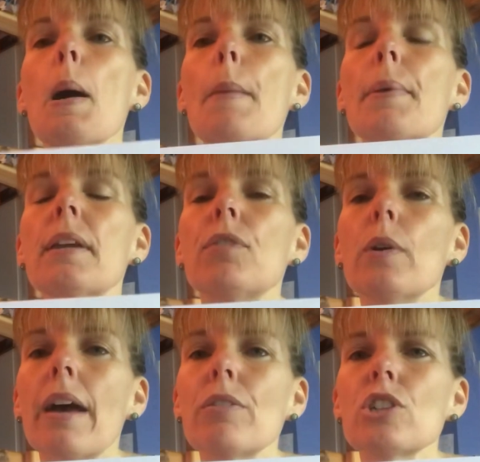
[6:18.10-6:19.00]
But if you
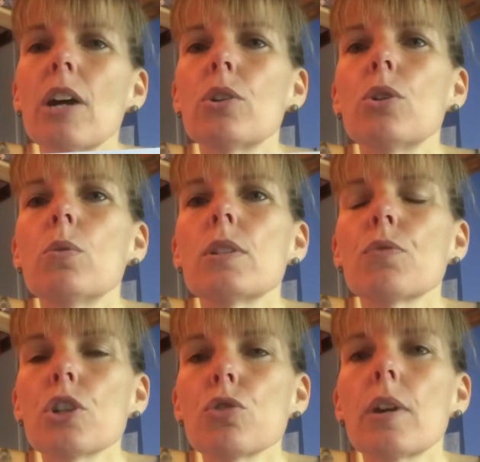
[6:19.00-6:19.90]
have a child who is
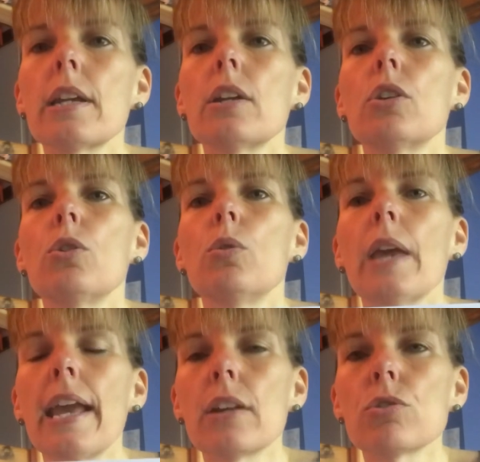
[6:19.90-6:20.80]
frustrated and who
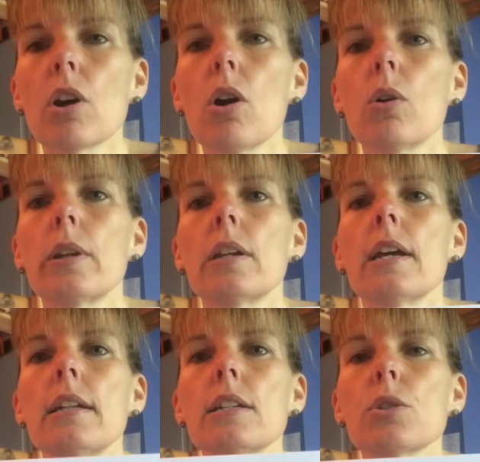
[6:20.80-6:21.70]
can't draw and
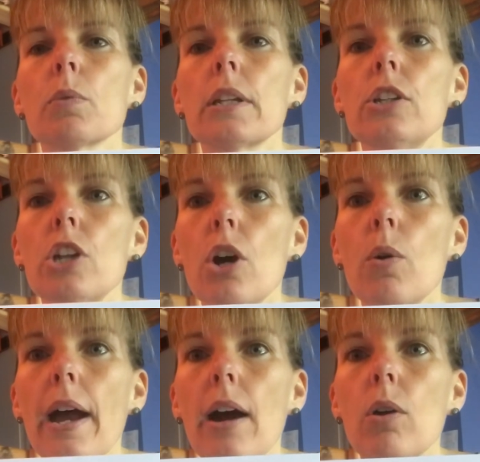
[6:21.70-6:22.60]
doesn't really know
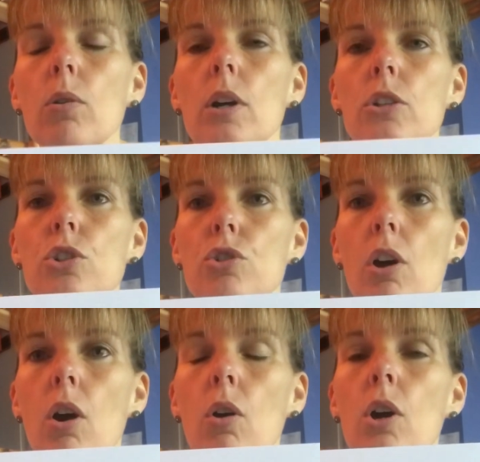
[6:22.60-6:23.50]
how to
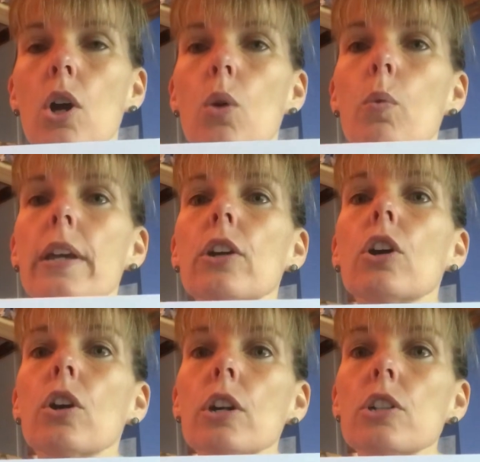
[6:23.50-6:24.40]
draw, we
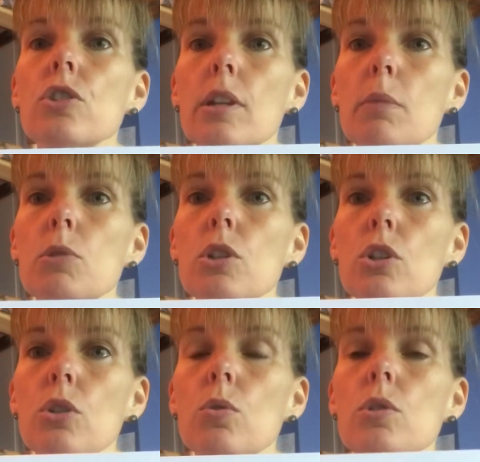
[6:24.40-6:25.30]
encourage them to
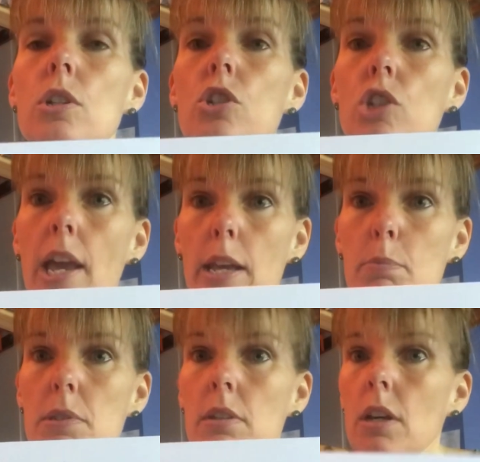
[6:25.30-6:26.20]
use
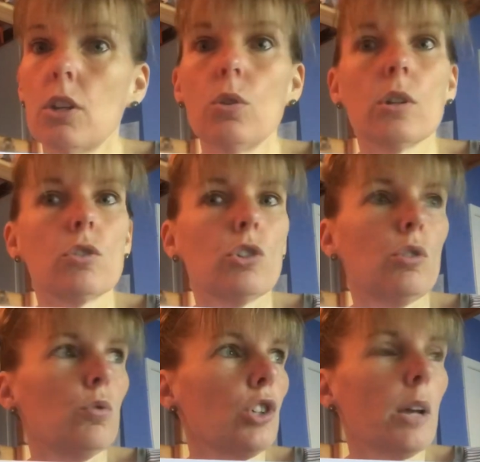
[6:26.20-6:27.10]
shapes. You can
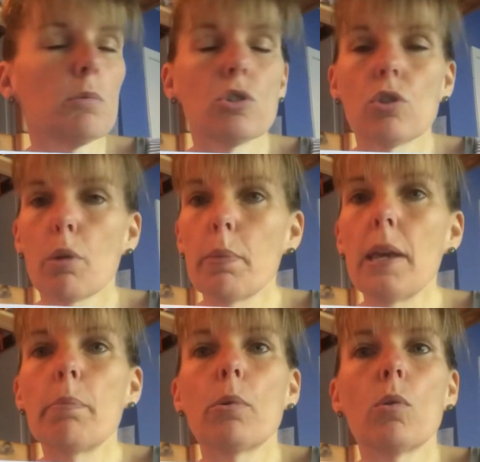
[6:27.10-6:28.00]
use shapes to draw
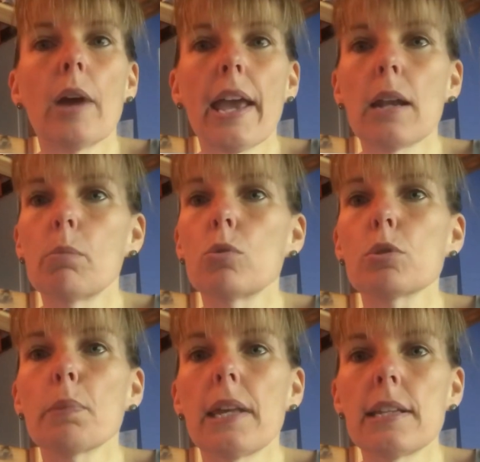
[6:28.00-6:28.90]
people, animals,
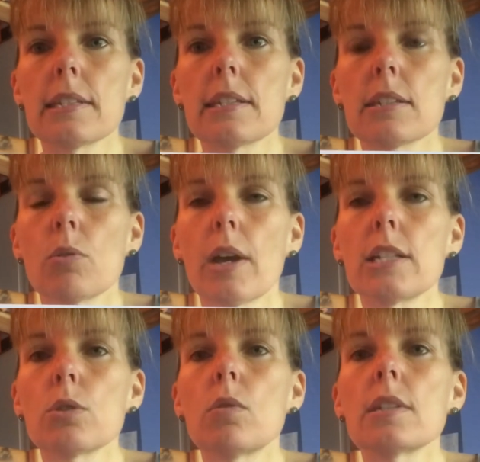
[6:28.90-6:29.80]
places. Okay,
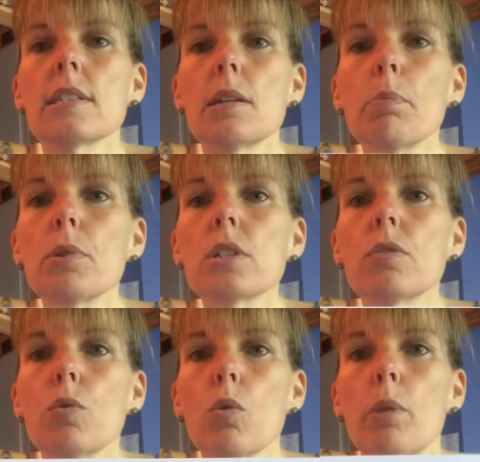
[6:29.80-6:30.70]
so the simplest
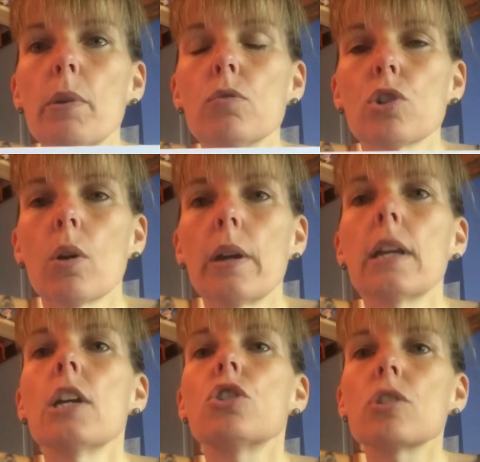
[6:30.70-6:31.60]
form of drawing,
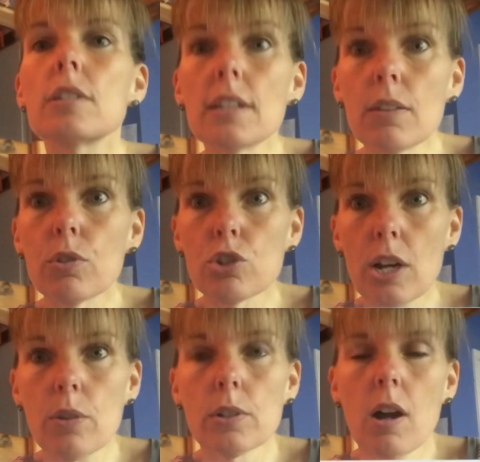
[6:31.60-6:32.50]
just to give your
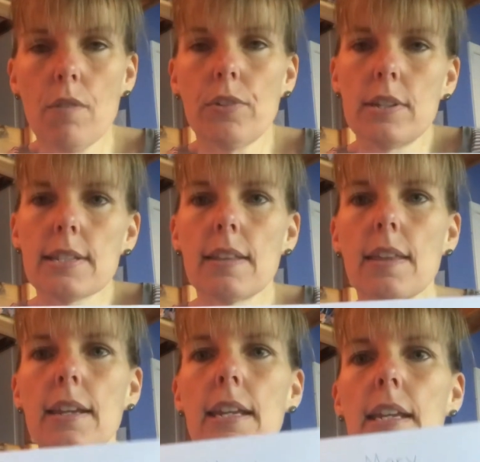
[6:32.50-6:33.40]
child confidence that
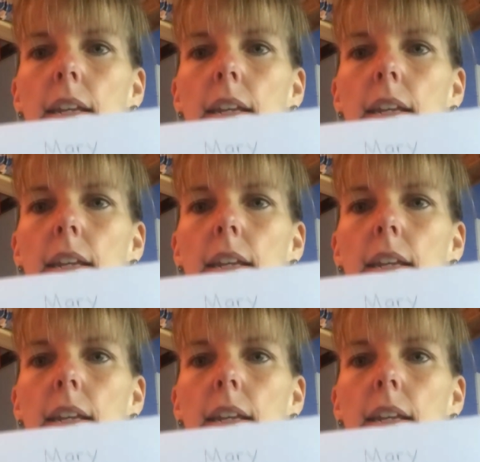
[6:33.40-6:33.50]
they need.